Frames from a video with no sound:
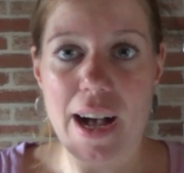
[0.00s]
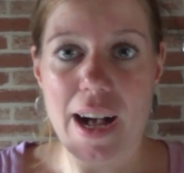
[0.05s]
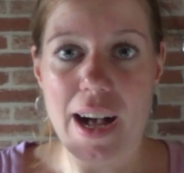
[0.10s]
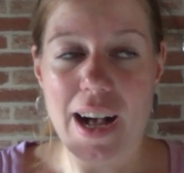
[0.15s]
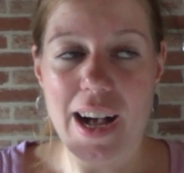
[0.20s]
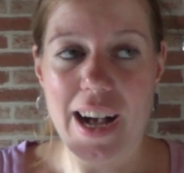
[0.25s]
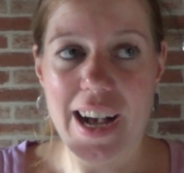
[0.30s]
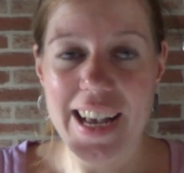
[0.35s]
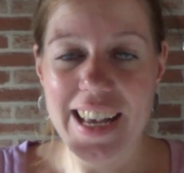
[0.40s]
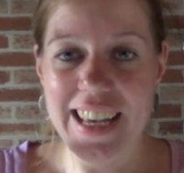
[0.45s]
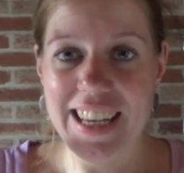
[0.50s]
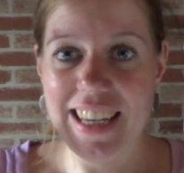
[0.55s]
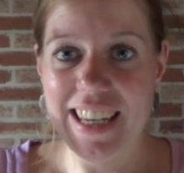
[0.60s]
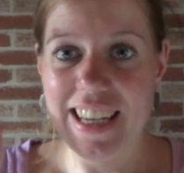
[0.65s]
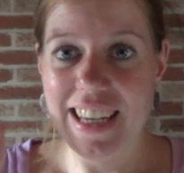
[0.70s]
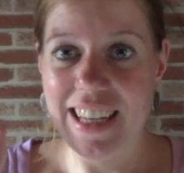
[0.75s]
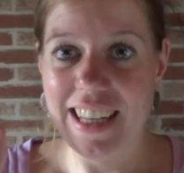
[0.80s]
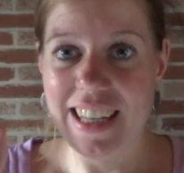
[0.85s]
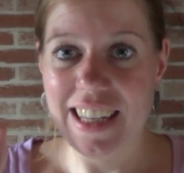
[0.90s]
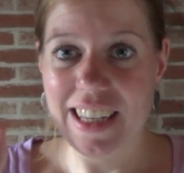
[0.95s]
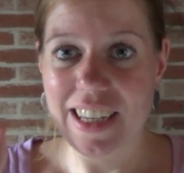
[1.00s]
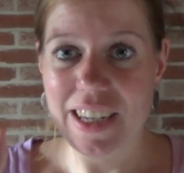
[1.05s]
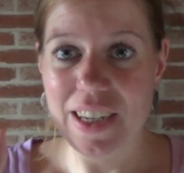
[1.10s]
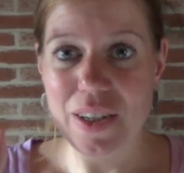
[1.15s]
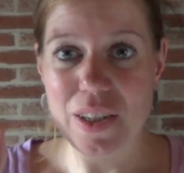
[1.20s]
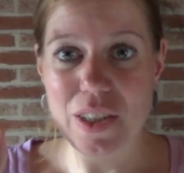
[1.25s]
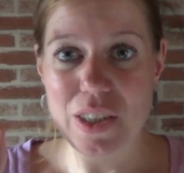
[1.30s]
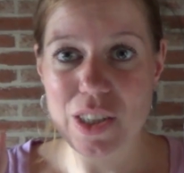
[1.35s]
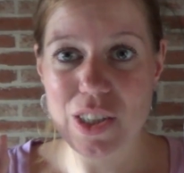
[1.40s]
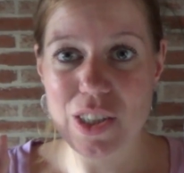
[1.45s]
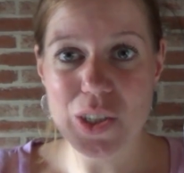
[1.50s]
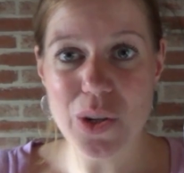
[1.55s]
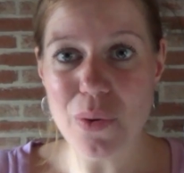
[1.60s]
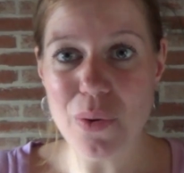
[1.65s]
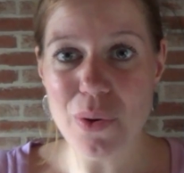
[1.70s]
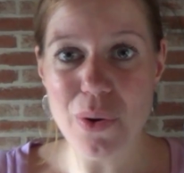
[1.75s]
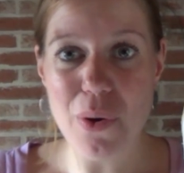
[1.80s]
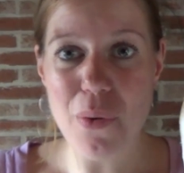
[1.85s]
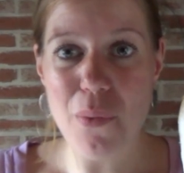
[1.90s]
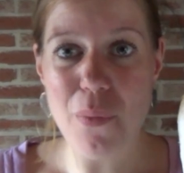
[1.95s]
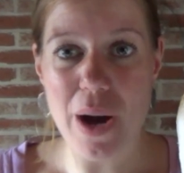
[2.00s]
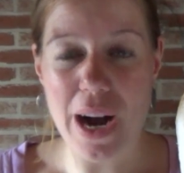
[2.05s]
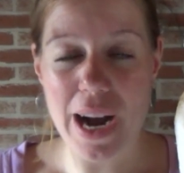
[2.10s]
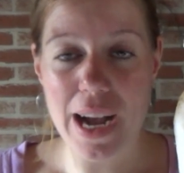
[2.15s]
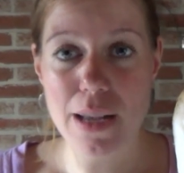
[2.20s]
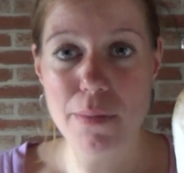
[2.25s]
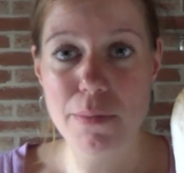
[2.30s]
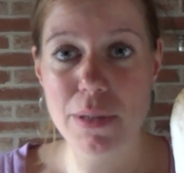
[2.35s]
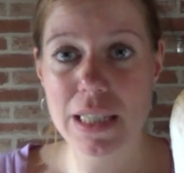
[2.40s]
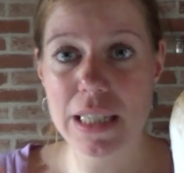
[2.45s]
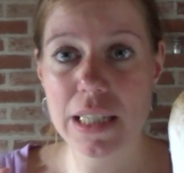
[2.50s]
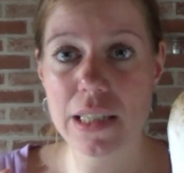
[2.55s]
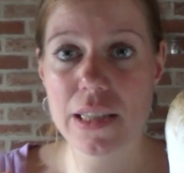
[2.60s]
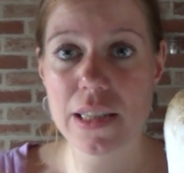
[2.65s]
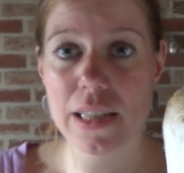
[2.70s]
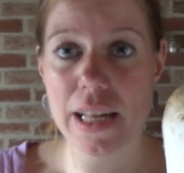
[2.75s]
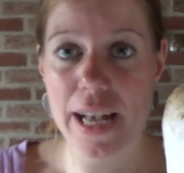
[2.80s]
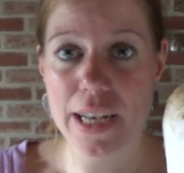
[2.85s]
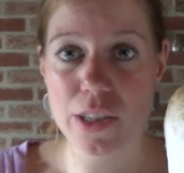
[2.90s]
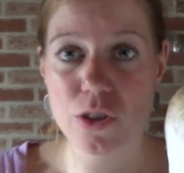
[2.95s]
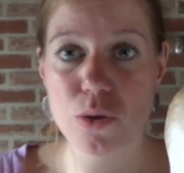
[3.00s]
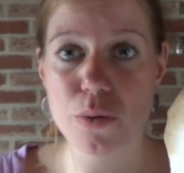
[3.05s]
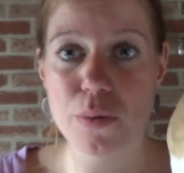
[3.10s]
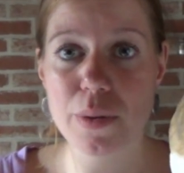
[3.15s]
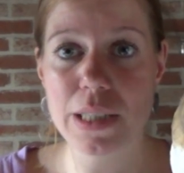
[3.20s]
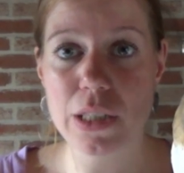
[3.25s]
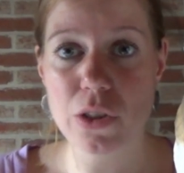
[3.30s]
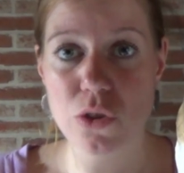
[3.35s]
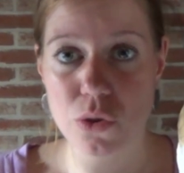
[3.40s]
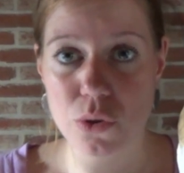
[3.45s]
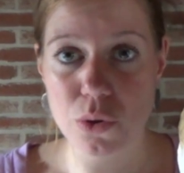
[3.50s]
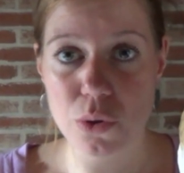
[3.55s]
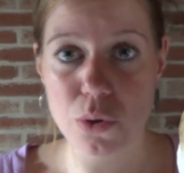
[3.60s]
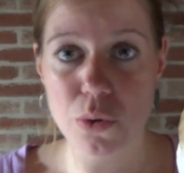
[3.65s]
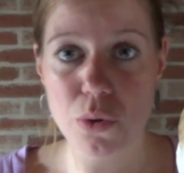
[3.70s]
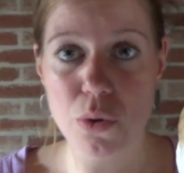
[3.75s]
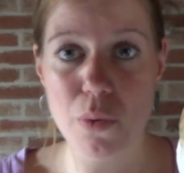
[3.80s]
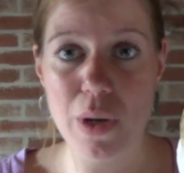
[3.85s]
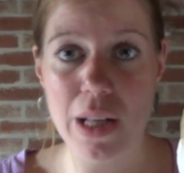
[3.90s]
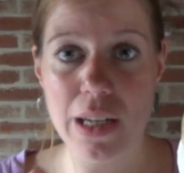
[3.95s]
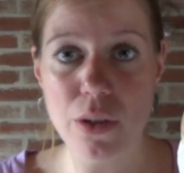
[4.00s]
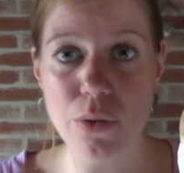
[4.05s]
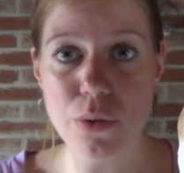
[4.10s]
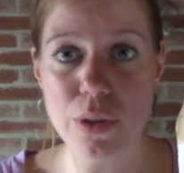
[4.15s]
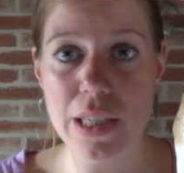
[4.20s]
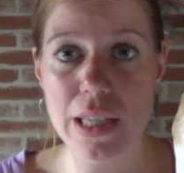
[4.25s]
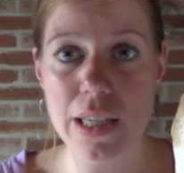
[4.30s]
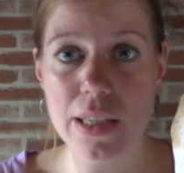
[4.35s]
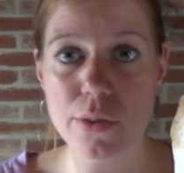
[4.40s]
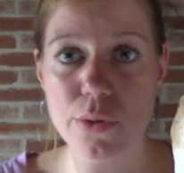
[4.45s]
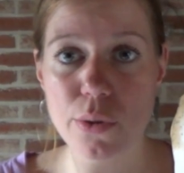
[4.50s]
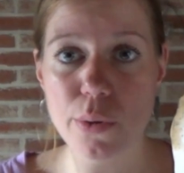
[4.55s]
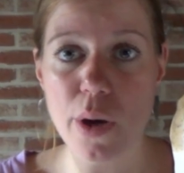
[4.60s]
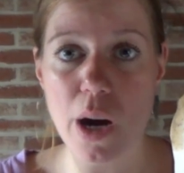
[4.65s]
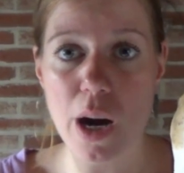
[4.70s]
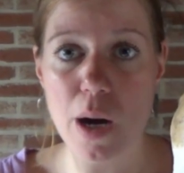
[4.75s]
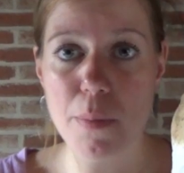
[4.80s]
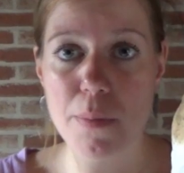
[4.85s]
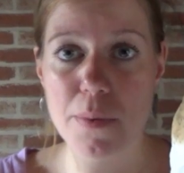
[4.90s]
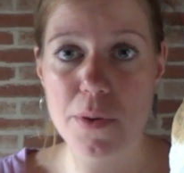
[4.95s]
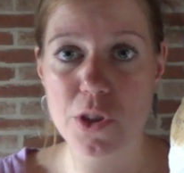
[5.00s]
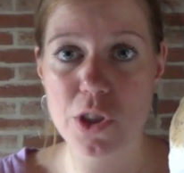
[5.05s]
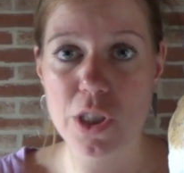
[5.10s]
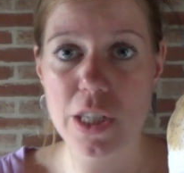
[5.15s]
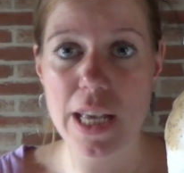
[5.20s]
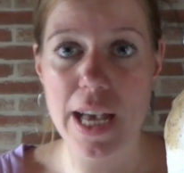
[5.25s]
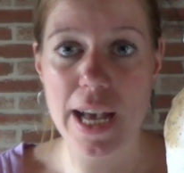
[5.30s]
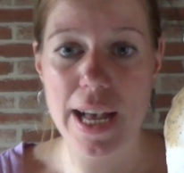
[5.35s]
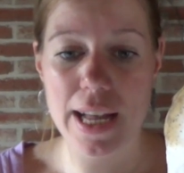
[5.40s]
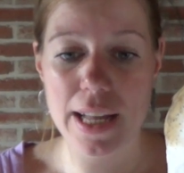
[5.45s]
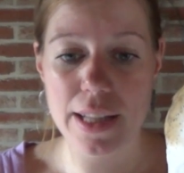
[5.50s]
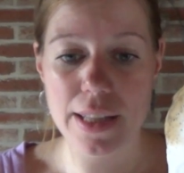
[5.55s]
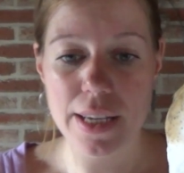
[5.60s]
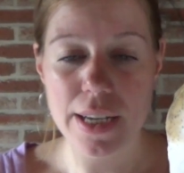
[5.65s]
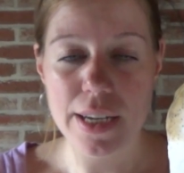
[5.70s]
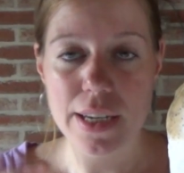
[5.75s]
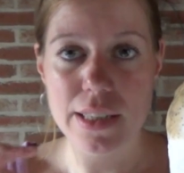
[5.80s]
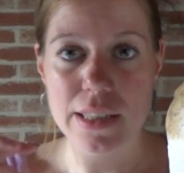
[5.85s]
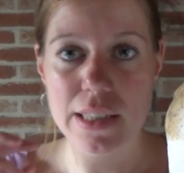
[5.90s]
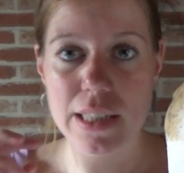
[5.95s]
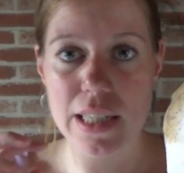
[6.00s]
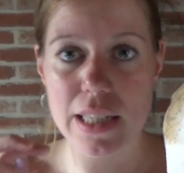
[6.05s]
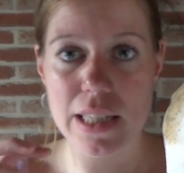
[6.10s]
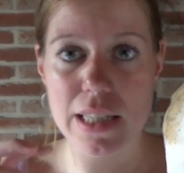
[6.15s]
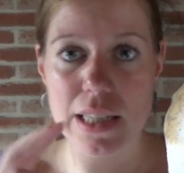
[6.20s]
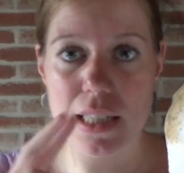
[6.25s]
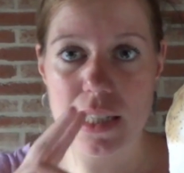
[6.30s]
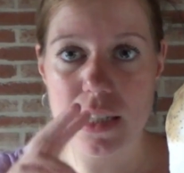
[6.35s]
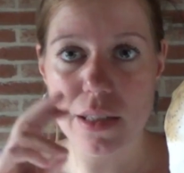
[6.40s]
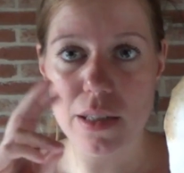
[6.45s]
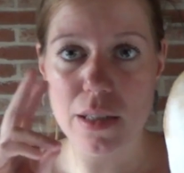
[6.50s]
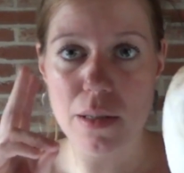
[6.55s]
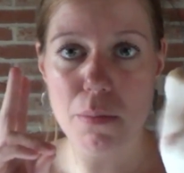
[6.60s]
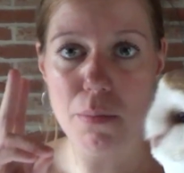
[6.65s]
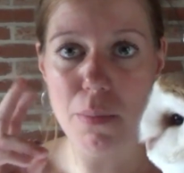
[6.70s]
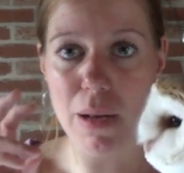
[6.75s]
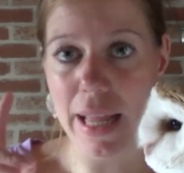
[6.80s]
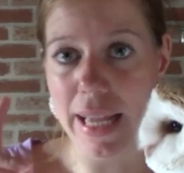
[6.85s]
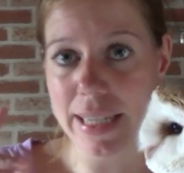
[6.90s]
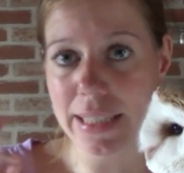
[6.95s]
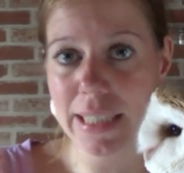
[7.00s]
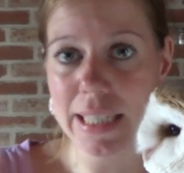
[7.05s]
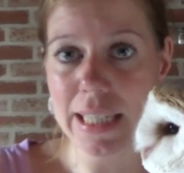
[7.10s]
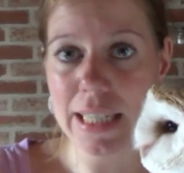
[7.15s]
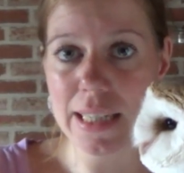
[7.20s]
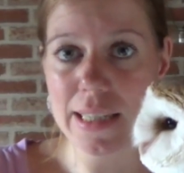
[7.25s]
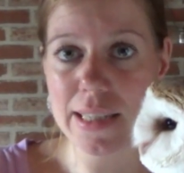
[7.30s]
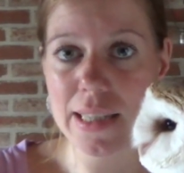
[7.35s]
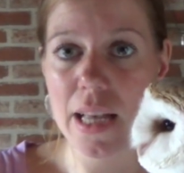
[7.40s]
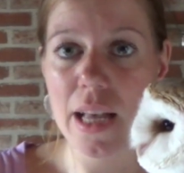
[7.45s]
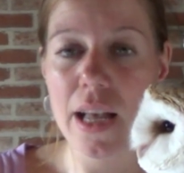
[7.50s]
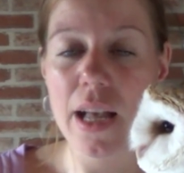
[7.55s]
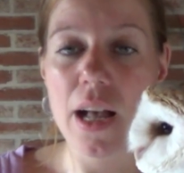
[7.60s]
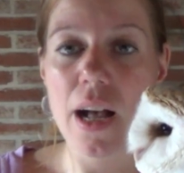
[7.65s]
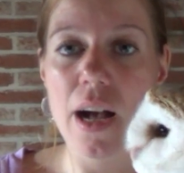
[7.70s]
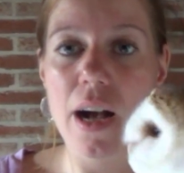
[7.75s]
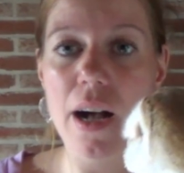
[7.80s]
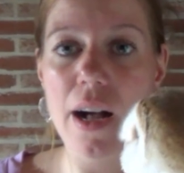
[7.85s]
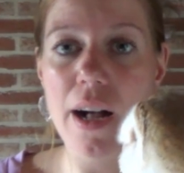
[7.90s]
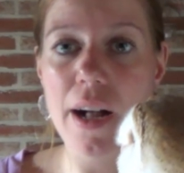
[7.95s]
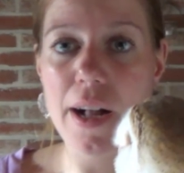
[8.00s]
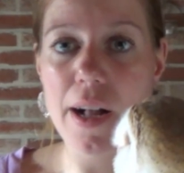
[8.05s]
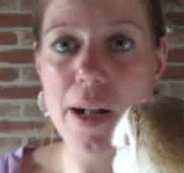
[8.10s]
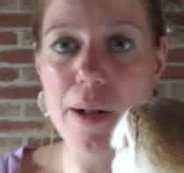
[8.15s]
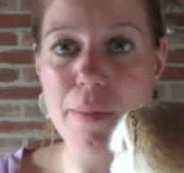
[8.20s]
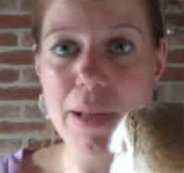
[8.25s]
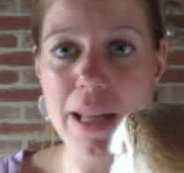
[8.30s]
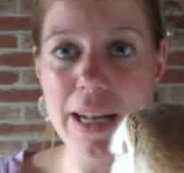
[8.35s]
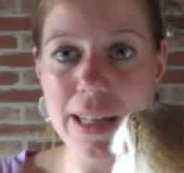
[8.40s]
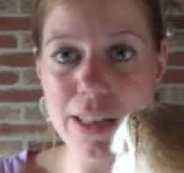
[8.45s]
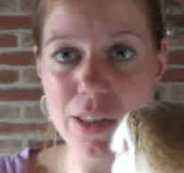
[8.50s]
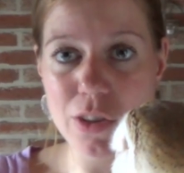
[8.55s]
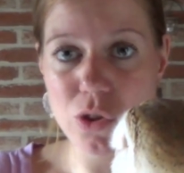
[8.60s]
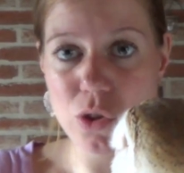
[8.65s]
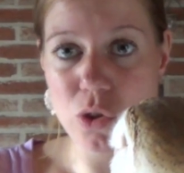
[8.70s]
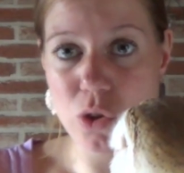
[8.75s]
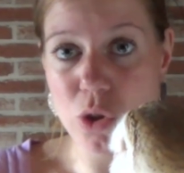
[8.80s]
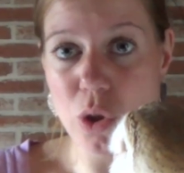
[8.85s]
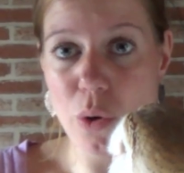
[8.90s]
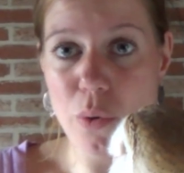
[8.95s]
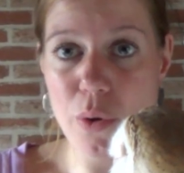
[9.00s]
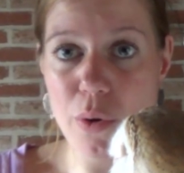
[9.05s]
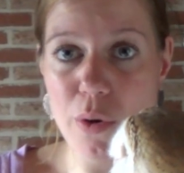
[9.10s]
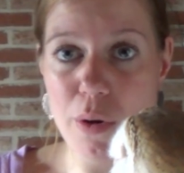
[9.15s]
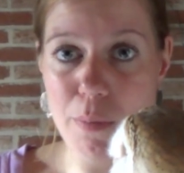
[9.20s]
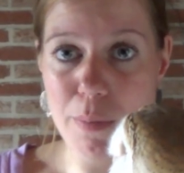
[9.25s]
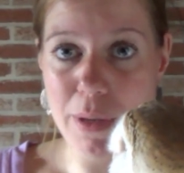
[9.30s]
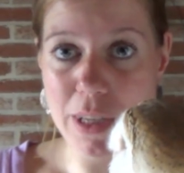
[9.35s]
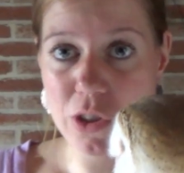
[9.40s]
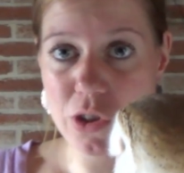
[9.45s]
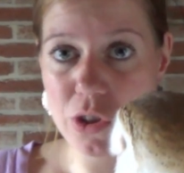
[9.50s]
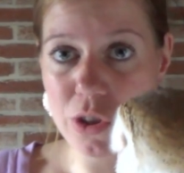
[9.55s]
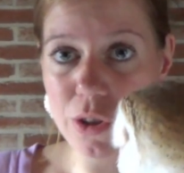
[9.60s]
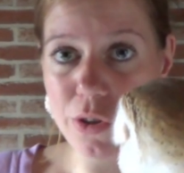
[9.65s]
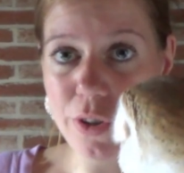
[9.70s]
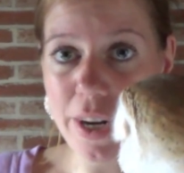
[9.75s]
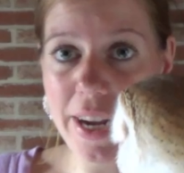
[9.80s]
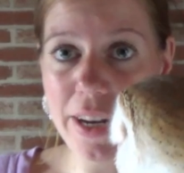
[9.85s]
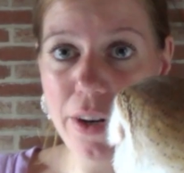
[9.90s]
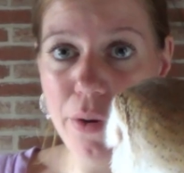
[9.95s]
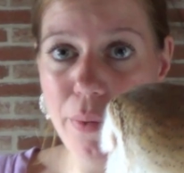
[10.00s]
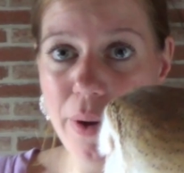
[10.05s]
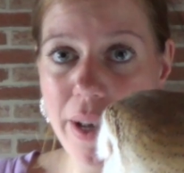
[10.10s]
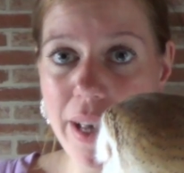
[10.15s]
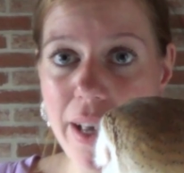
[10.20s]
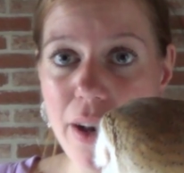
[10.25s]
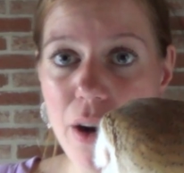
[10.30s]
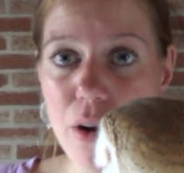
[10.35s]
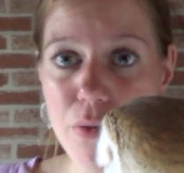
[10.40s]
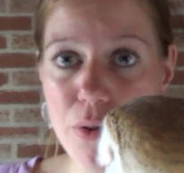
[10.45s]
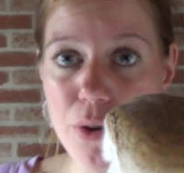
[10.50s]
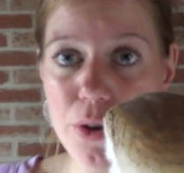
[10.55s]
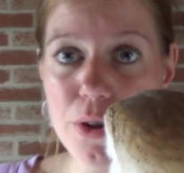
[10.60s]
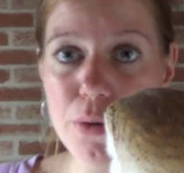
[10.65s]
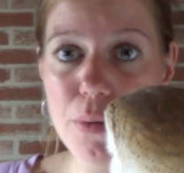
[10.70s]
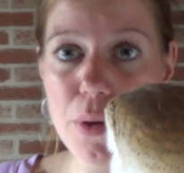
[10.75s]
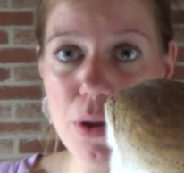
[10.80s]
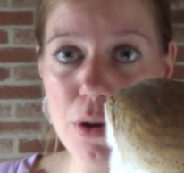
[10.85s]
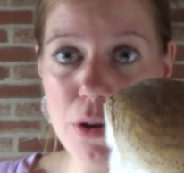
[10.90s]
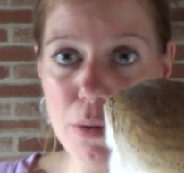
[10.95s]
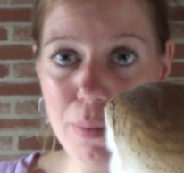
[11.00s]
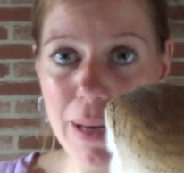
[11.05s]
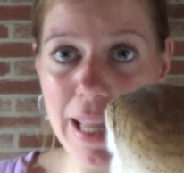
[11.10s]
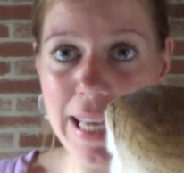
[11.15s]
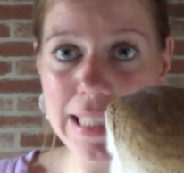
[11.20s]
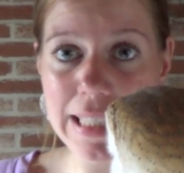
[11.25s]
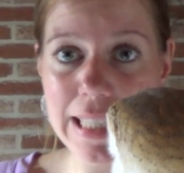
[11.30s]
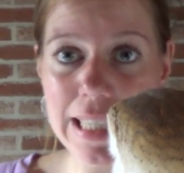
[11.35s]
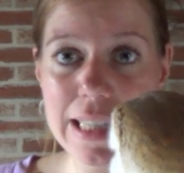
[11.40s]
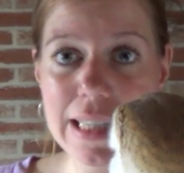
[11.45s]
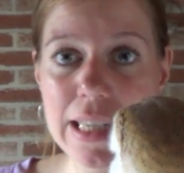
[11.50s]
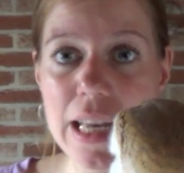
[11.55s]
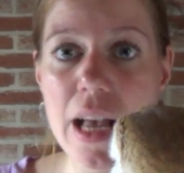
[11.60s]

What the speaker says: I don't know why, but it's actually true. When Lucky grew up, she had this little blanket, and I'll show you a picture right away of her with her blanket.